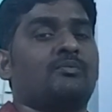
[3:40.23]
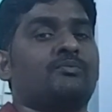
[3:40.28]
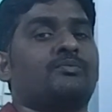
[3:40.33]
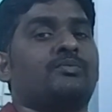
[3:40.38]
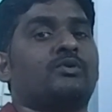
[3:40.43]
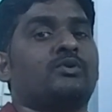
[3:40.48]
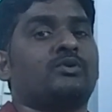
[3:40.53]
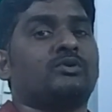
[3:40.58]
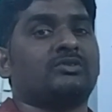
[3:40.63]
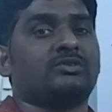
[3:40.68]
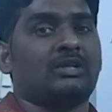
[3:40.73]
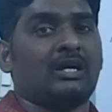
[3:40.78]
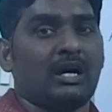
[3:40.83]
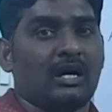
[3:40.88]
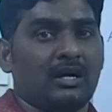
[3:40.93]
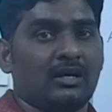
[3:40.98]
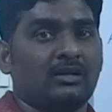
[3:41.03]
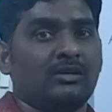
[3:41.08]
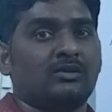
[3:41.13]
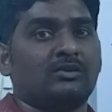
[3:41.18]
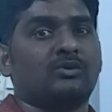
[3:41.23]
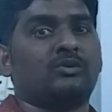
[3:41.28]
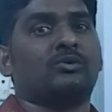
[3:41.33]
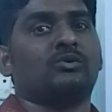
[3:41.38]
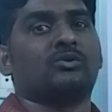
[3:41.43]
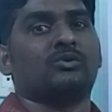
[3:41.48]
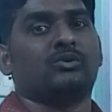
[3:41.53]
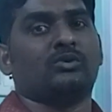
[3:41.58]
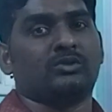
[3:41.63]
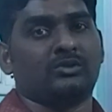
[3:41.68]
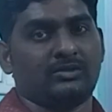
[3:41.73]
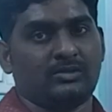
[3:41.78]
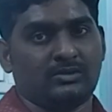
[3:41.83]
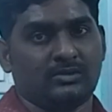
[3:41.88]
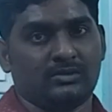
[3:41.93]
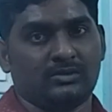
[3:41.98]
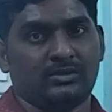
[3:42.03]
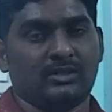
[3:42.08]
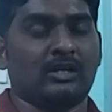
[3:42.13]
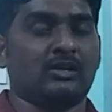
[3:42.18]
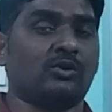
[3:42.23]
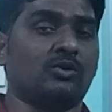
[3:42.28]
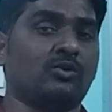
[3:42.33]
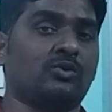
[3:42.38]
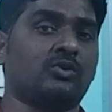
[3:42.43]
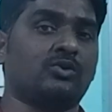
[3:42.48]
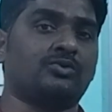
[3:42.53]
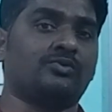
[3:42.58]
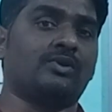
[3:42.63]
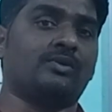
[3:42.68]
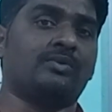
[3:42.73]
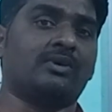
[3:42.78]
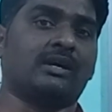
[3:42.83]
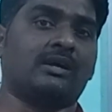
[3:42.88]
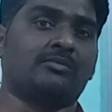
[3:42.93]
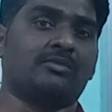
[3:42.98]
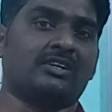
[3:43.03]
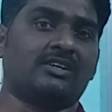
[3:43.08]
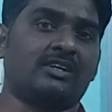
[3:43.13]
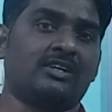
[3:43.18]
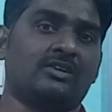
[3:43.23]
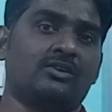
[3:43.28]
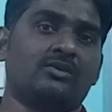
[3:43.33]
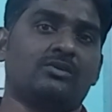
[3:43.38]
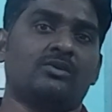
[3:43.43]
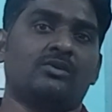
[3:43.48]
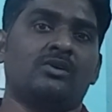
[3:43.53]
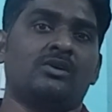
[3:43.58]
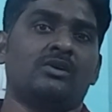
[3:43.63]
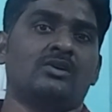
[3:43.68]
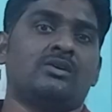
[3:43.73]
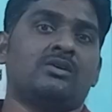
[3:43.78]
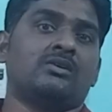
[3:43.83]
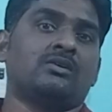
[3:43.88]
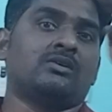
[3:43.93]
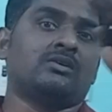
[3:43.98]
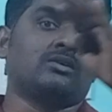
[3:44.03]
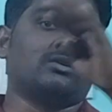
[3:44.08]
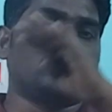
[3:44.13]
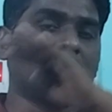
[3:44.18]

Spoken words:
compose the glucose. That glucose will be converted to